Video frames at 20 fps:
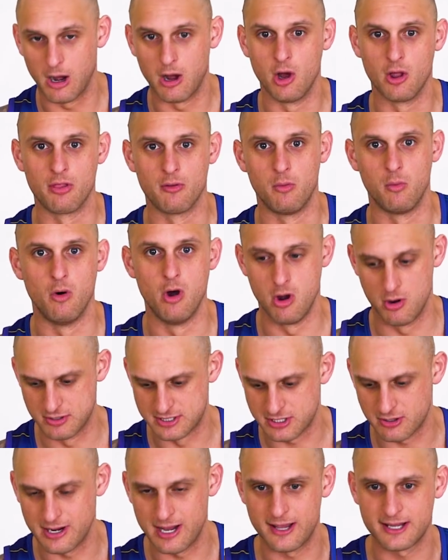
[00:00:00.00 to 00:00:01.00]
of the
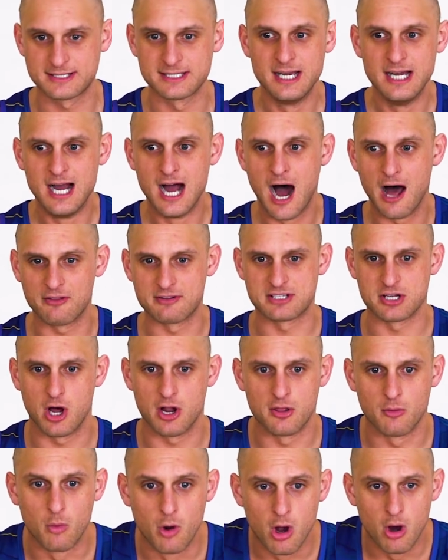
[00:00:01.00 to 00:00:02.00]
world, sorry, Alex, other
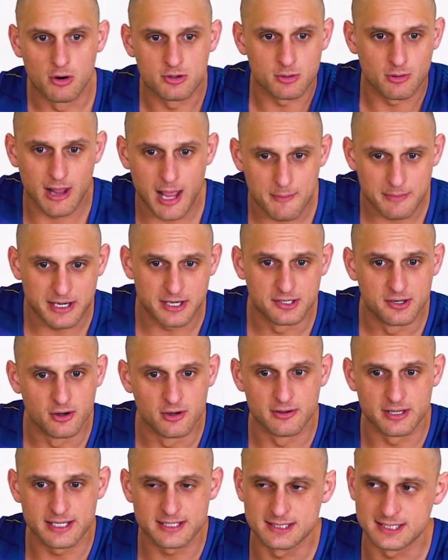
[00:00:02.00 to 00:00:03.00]
side of the world who allowed me to
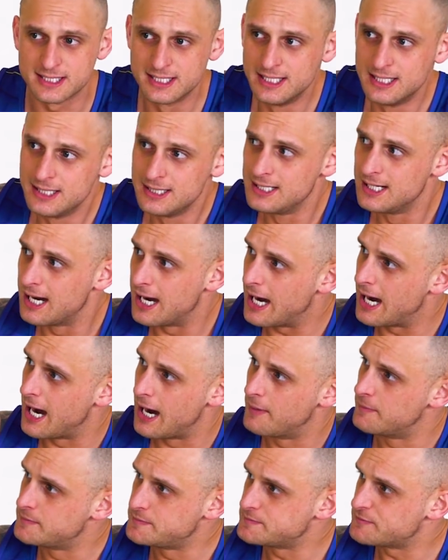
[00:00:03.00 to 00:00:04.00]
do this.
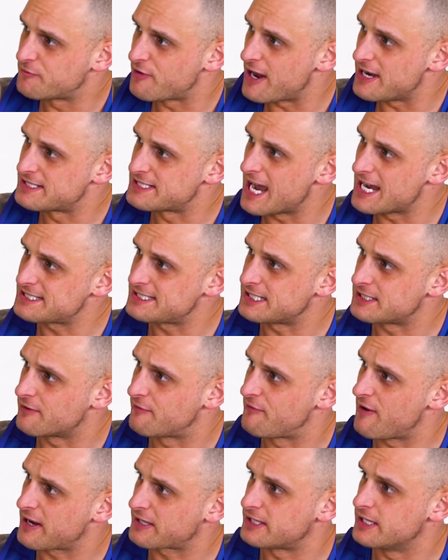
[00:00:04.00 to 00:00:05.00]
Um, fantastic. The
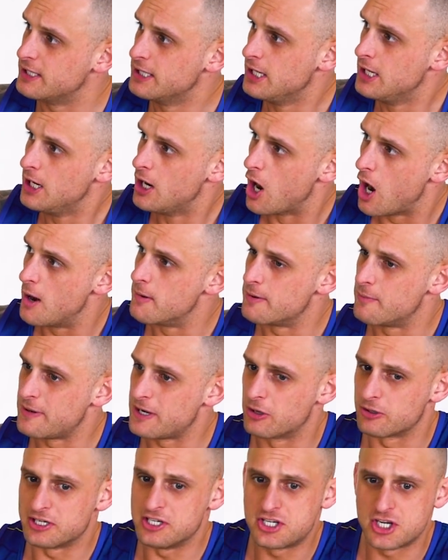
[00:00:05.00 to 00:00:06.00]
fact that I'm going to
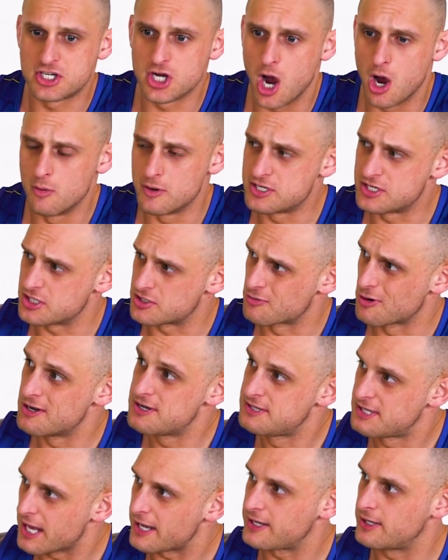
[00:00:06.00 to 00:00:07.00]
be on his show is just
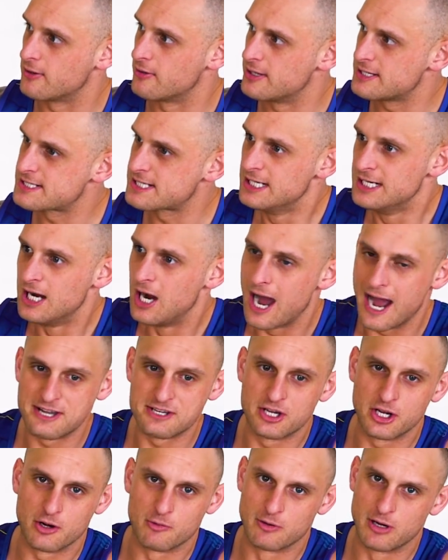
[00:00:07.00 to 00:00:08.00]
ridiculous.
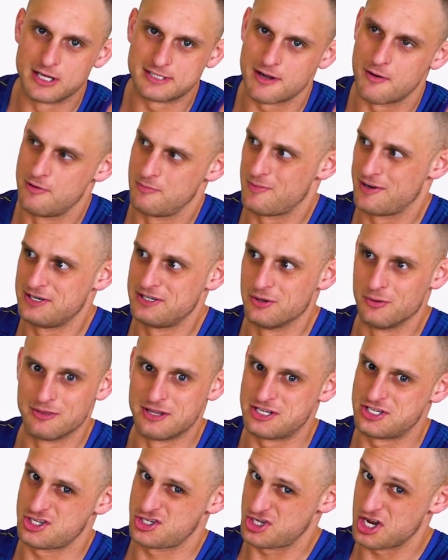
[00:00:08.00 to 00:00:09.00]
And you got to realize I haven't been doing
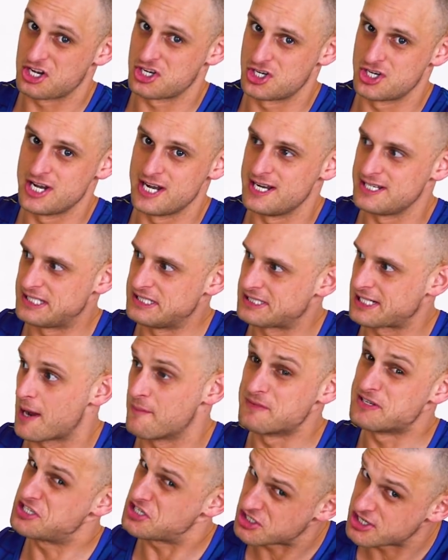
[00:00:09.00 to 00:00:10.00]
this six years. This
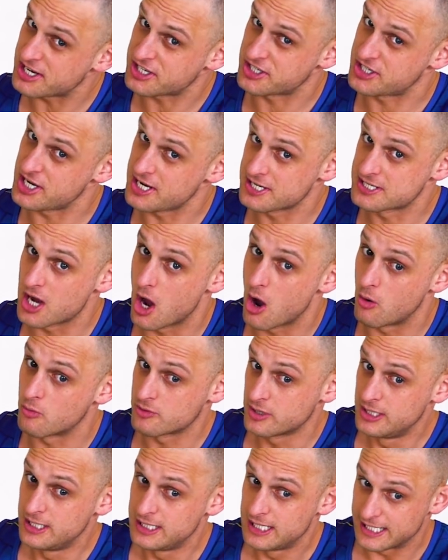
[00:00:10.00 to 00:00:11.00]
company's six years
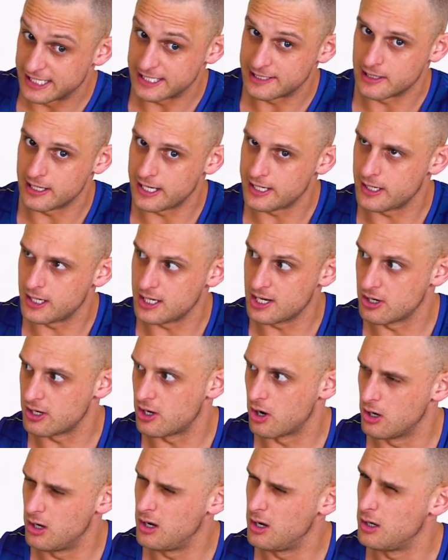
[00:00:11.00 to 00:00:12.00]
old. In, in
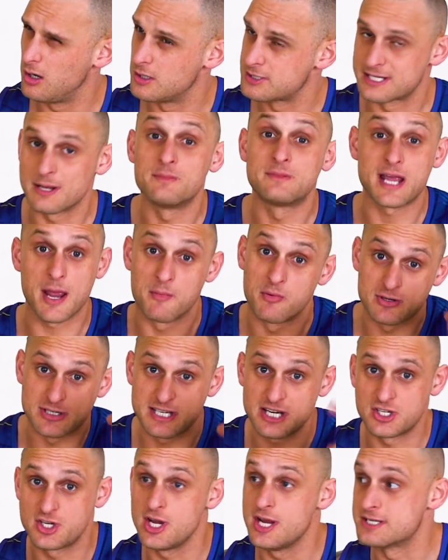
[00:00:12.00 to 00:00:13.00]
uh, September was
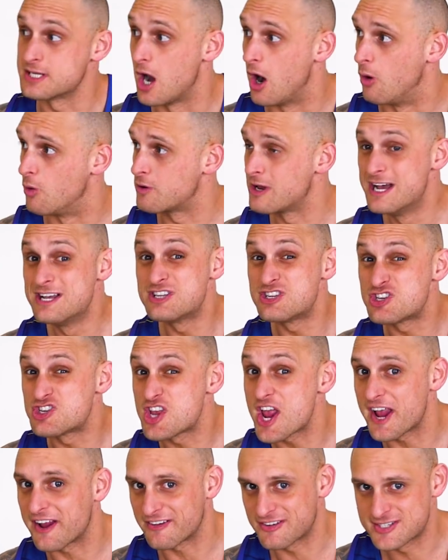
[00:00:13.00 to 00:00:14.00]
six years old.
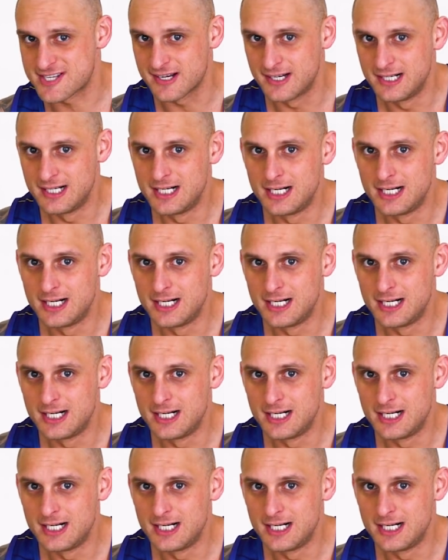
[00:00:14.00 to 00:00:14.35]
Six.